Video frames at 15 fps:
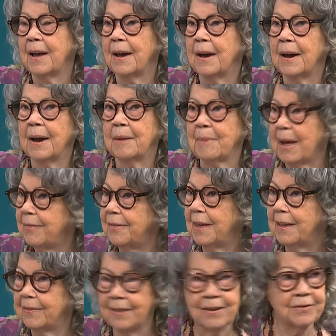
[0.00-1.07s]
I
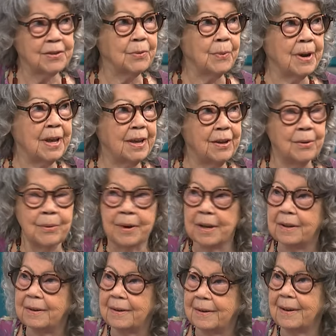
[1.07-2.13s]
think there's a way you
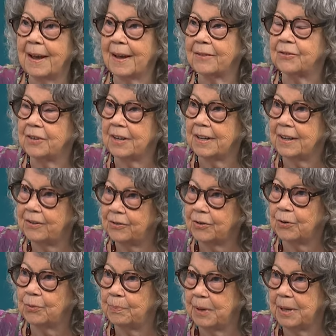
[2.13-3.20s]
can actually
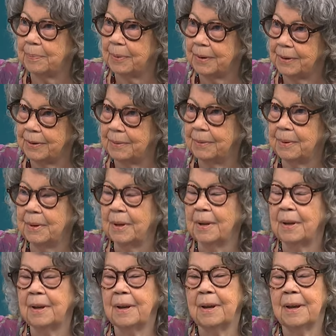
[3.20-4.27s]
show people
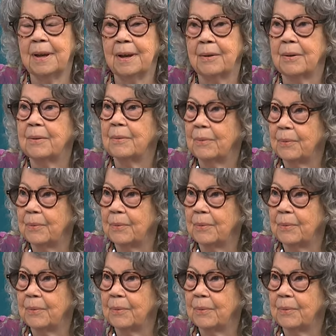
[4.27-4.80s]
what to do.